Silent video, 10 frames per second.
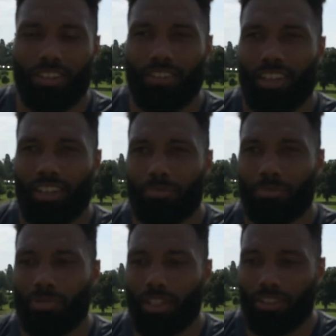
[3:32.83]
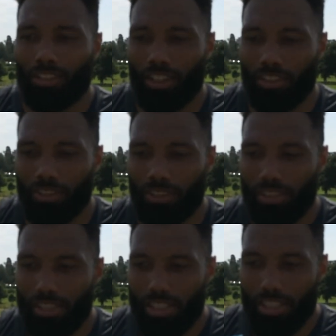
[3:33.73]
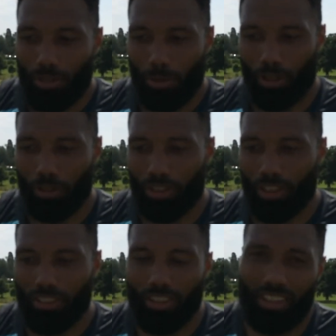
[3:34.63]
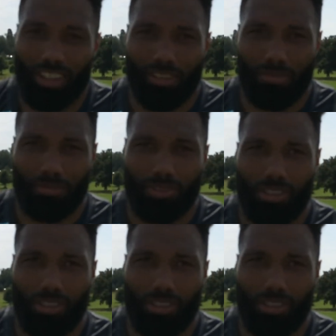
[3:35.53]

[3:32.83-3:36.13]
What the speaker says: So yeah, it's one of those things that, you know,